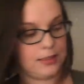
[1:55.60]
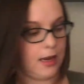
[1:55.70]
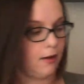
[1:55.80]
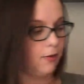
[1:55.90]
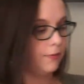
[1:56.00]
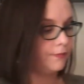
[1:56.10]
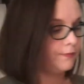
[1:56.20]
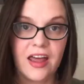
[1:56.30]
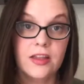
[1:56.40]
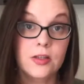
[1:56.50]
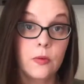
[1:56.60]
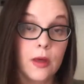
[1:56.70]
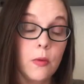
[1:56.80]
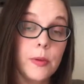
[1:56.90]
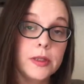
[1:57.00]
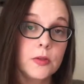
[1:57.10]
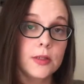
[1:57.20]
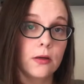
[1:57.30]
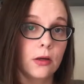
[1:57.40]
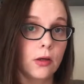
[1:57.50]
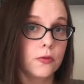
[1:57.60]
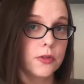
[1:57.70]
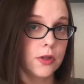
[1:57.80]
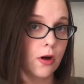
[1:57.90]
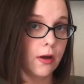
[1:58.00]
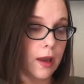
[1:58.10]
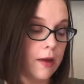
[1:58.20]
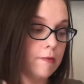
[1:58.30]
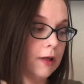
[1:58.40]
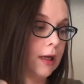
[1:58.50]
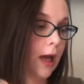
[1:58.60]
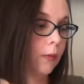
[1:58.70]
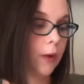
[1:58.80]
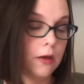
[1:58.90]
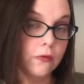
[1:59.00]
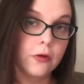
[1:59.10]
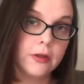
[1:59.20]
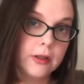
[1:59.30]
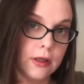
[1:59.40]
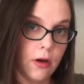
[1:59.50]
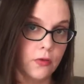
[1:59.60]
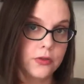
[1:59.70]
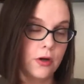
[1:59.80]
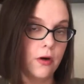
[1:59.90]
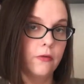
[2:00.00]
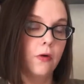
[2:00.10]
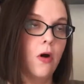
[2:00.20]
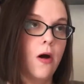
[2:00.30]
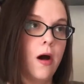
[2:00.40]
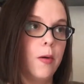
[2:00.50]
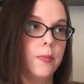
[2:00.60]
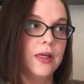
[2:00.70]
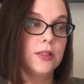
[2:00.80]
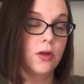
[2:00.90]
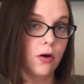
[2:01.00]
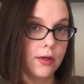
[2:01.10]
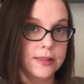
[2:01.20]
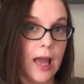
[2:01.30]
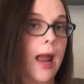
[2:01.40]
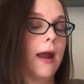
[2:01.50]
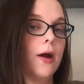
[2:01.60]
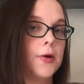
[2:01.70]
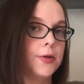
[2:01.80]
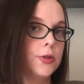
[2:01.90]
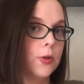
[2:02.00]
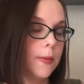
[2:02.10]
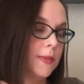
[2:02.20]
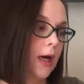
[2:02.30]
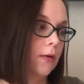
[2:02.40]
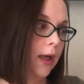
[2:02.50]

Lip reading: tail. So they will put those out on our Ostara evening and wait for the Ostara's hair to come down